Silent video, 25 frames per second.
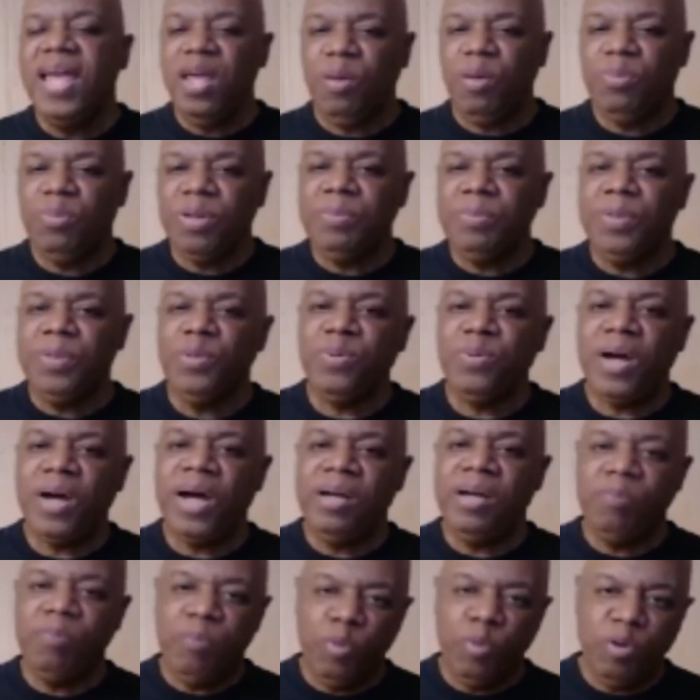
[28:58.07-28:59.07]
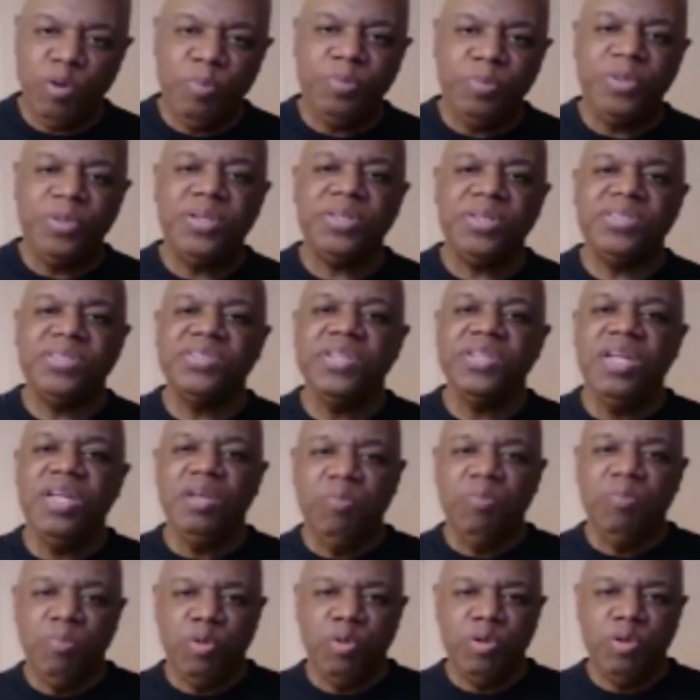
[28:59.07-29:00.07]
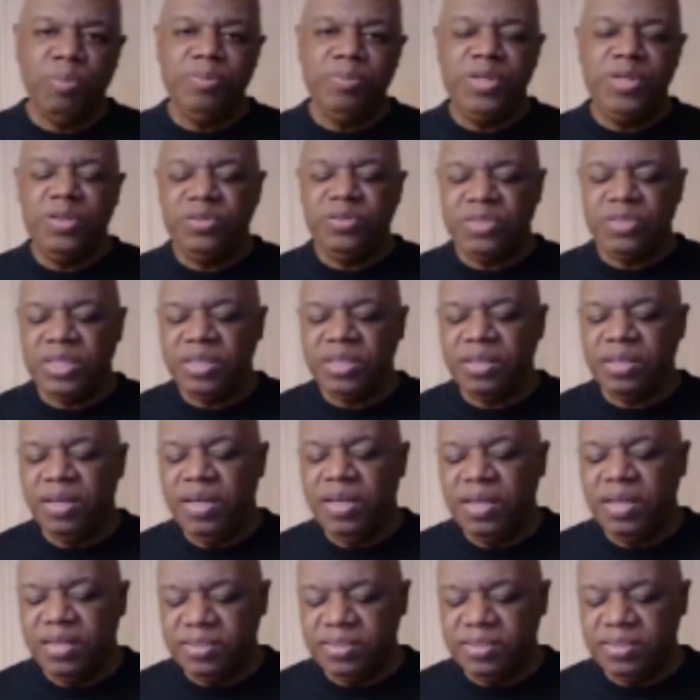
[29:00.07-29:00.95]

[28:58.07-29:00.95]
helping me write more books, more music,